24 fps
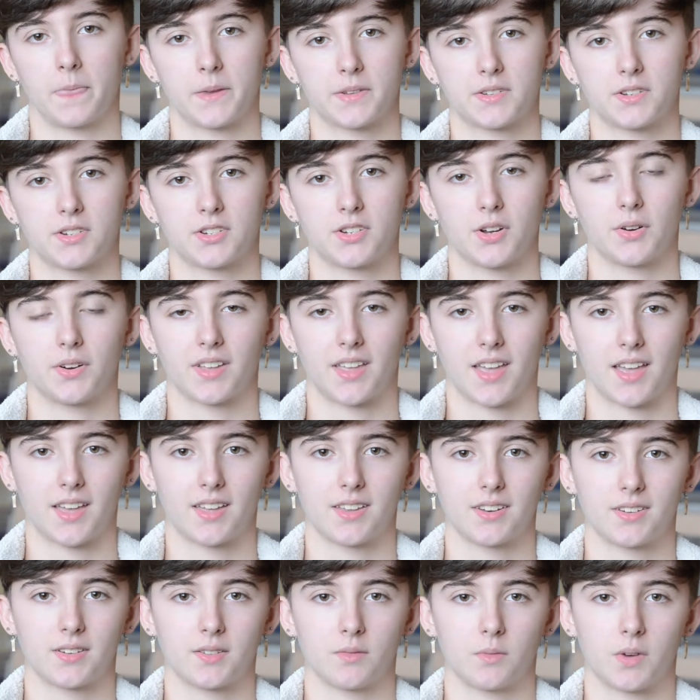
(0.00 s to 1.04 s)
This is shown
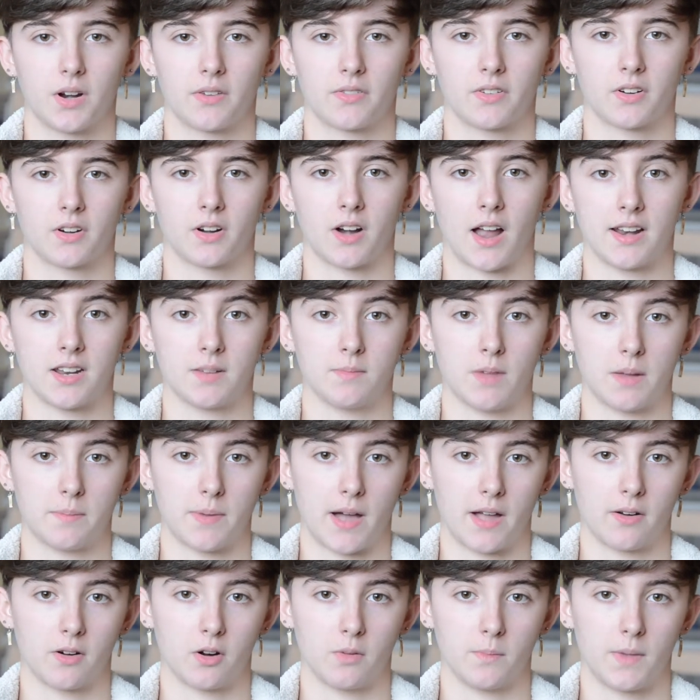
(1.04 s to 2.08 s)
again whenever I did my
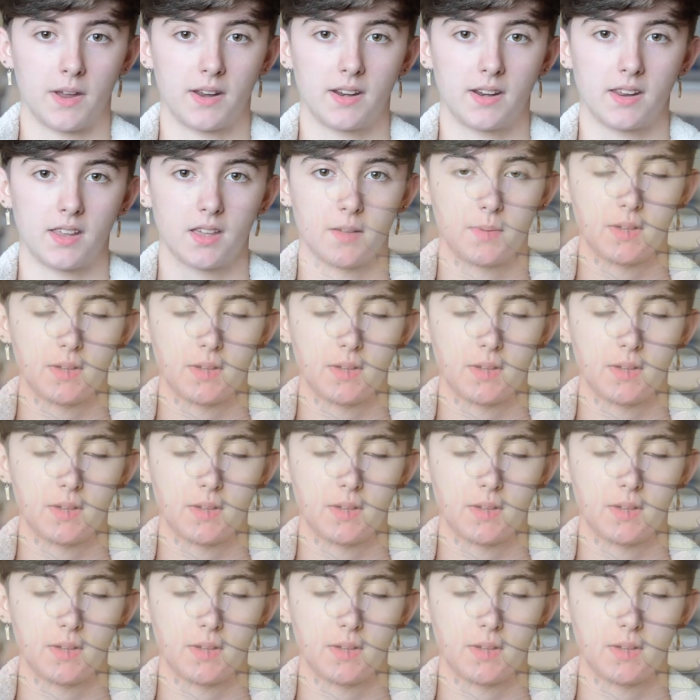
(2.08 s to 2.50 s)
pyromania